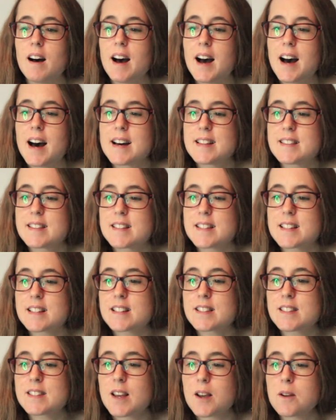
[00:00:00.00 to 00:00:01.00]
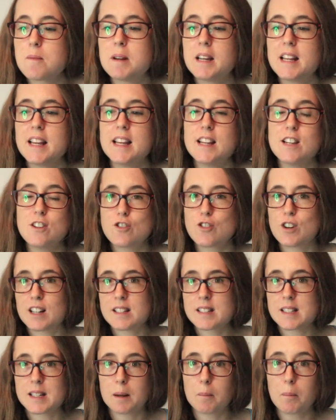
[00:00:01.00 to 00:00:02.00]
and so many
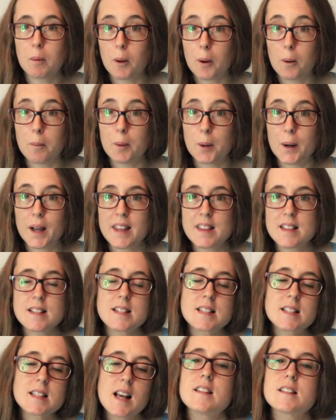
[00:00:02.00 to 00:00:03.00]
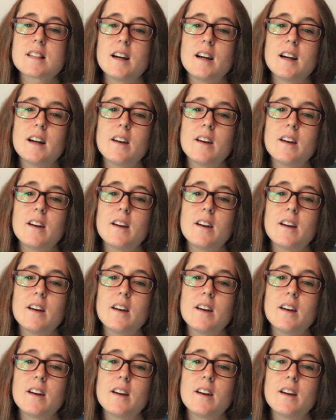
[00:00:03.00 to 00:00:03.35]
interesting plot points. So